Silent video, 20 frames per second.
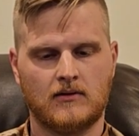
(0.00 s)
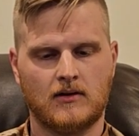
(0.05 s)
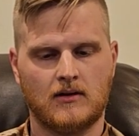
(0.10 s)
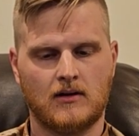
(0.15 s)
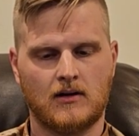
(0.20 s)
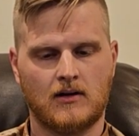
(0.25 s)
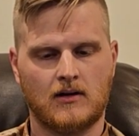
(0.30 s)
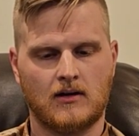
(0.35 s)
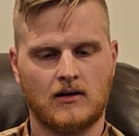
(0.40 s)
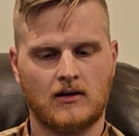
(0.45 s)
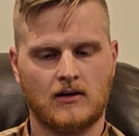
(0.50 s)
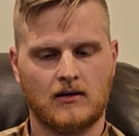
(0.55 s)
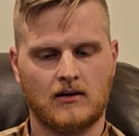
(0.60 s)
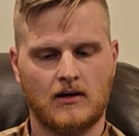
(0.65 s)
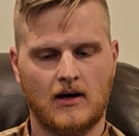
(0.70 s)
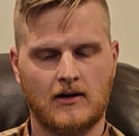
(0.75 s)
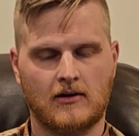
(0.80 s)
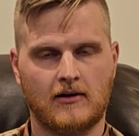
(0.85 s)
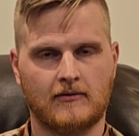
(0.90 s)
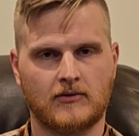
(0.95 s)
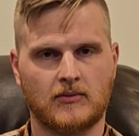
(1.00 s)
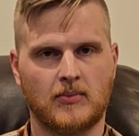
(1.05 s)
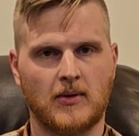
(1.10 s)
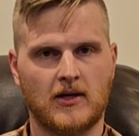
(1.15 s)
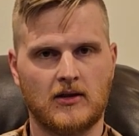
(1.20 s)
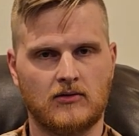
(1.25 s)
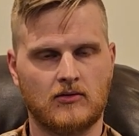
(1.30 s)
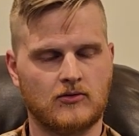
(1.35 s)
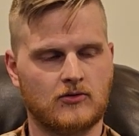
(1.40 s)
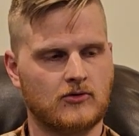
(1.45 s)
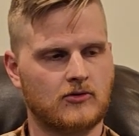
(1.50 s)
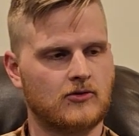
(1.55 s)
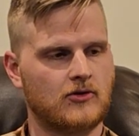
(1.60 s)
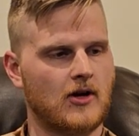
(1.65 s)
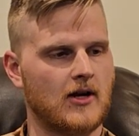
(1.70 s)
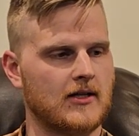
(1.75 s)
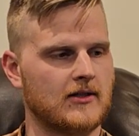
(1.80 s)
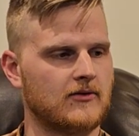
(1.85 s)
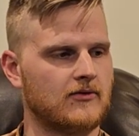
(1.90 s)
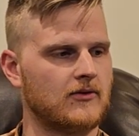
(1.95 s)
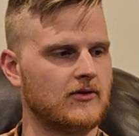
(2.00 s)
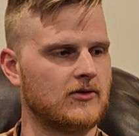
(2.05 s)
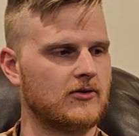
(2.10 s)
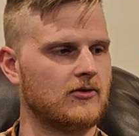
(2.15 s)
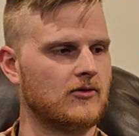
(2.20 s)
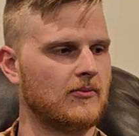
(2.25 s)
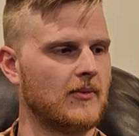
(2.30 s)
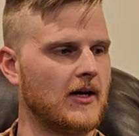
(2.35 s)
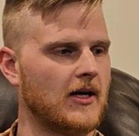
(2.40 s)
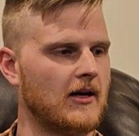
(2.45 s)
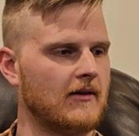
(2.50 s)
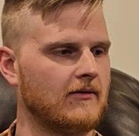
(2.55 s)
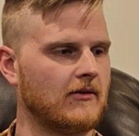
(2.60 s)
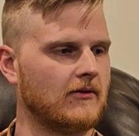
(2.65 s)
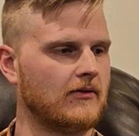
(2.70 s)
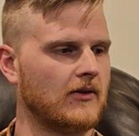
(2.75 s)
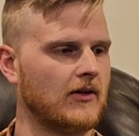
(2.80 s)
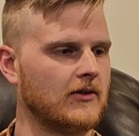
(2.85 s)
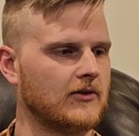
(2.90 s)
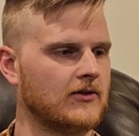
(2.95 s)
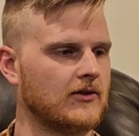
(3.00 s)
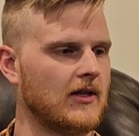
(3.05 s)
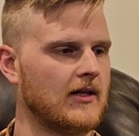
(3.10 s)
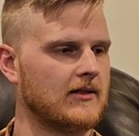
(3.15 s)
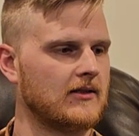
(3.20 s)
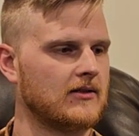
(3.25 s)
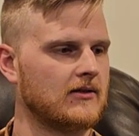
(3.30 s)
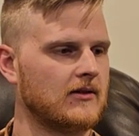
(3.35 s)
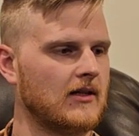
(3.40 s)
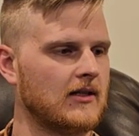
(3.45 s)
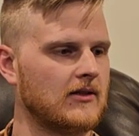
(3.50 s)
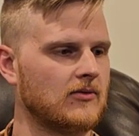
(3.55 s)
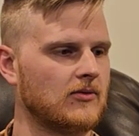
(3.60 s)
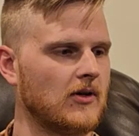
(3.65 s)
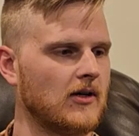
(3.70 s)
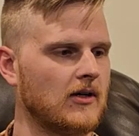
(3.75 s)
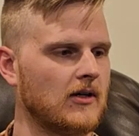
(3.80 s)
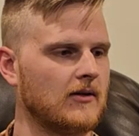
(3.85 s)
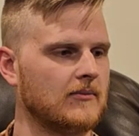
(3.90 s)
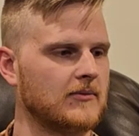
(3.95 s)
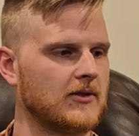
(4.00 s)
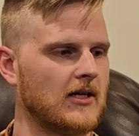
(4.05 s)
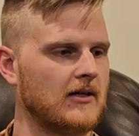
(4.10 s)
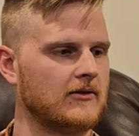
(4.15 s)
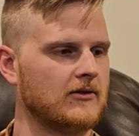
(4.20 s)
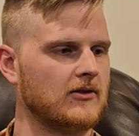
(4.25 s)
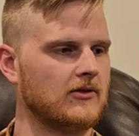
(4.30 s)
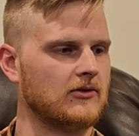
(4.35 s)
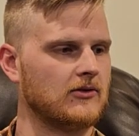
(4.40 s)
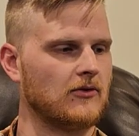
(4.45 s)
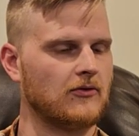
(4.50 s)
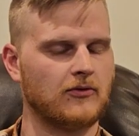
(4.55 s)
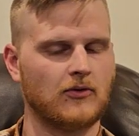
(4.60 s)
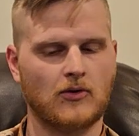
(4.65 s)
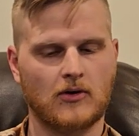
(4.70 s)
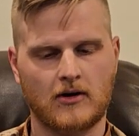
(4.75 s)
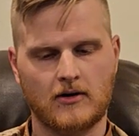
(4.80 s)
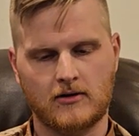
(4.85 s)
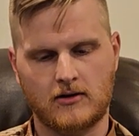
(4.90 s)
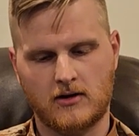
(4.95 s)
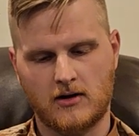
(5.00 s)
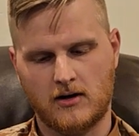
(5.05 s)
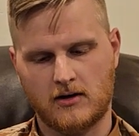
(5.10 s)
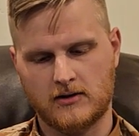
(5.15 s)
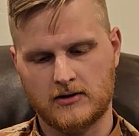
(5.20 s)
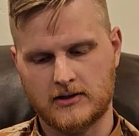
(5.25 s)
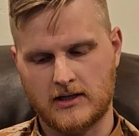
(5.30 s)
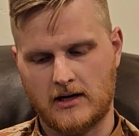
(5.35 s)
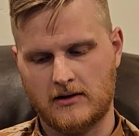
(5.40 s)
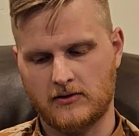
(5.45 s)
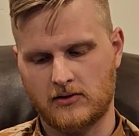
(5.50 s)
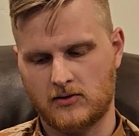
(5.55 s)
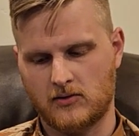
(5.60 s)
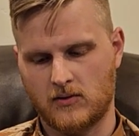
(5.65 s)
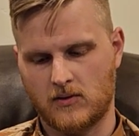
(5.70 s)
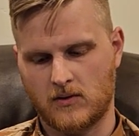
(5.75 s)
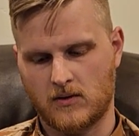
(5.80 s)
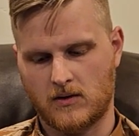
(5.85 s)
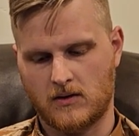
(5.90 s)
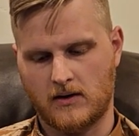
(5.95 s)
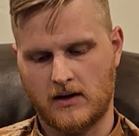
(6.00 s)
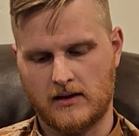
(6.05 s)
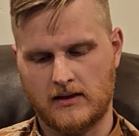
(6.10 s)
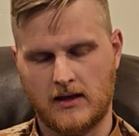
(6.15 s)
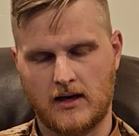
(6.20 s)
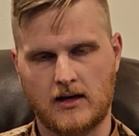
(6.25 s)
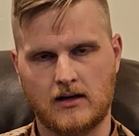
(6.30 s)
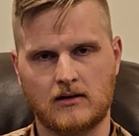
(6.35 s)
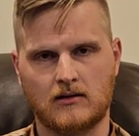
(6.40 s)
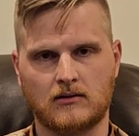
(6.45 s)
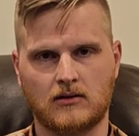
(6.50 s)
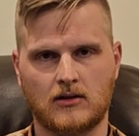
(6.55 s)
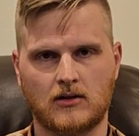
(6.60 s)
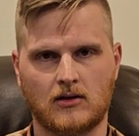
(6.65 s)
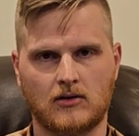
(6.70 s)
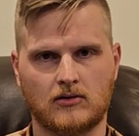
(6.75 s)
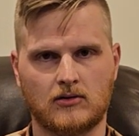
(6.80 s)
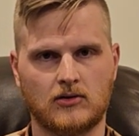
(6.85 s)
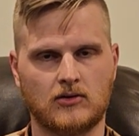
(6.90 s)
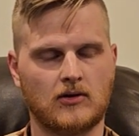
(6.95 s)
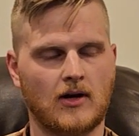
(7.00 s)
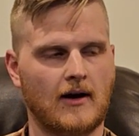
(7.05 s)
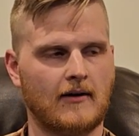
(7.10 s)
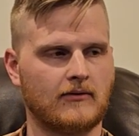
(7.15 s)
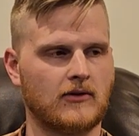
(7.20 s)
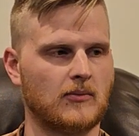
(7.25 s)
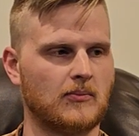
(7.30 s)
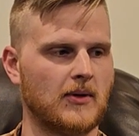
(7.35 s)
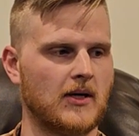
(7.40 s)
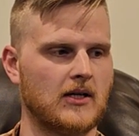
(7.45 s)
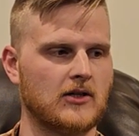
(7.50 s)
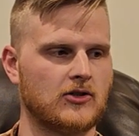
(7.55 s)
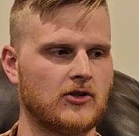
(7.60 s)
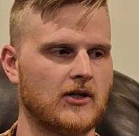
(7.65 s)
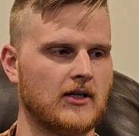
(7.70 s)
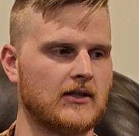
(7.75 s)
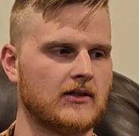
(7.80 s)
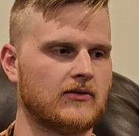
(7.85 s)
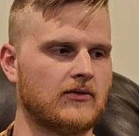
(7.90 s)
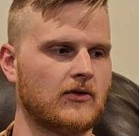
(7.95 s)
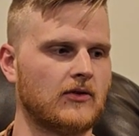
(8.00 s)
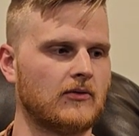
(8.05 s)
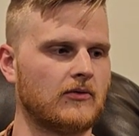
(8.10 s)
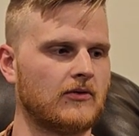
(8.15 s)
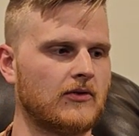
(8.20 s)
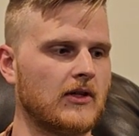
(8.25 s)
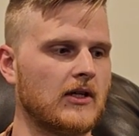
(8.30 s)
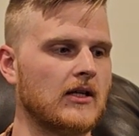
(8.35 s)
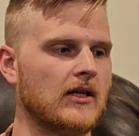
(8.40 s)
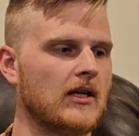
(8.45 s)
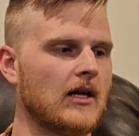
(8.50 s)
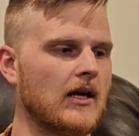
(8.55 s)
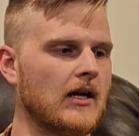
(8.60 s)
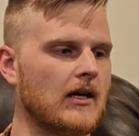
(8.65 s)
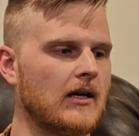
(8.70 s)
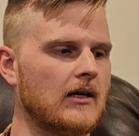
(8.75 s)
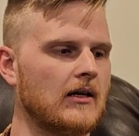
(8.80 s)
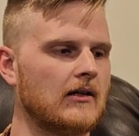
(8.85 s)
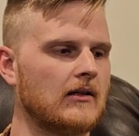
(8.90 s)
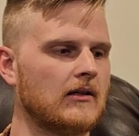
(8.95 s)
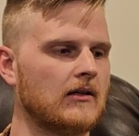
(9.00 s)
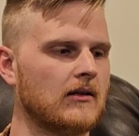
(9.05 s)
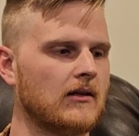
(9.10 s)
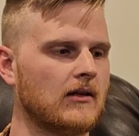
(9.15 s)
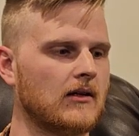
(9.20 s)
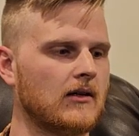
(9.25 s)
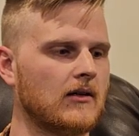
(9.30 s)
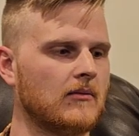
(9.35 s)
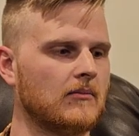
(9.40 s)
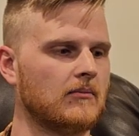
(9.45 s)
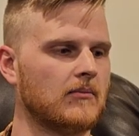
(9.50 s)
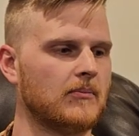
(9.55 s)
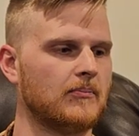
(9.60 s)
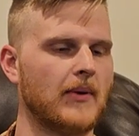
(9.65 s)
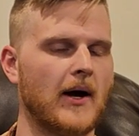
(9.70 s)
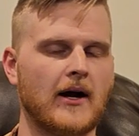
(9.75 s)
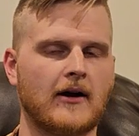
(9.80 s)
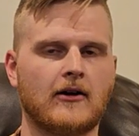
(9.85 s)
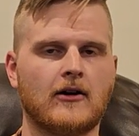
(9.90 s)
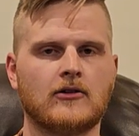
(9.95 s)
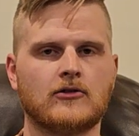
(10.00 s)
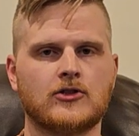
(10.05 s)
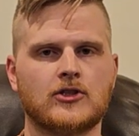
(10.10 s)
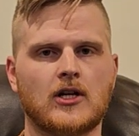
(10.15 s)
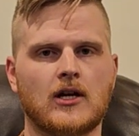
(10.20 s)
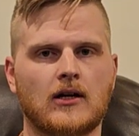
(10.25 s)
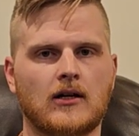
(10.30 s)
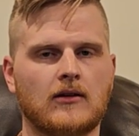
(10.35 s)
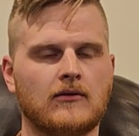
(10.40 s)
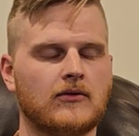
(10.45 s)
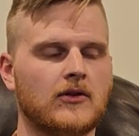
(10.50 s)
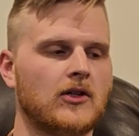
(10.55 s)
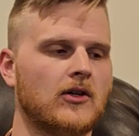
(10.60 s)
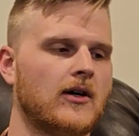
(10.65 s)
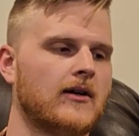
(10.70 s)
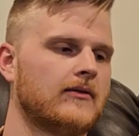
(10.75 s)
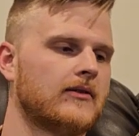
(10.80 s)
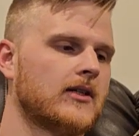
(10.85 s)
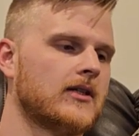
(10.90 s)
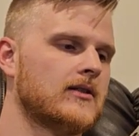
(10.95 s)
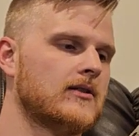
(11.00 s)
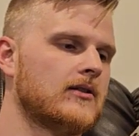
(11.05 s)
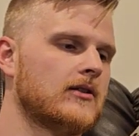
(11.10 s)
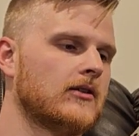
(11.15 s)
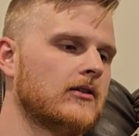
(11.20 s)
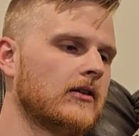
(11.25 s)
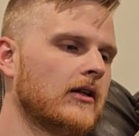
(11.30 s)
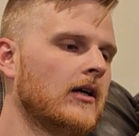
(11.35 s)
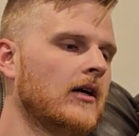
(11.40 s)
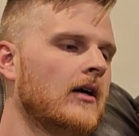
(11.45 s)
I don't have to pay through transfers through my FFL, so that's where it comes out to. So $400 out the door, and then, you know, you'd have to pay a transfer fee and background check if you don't have it concealed.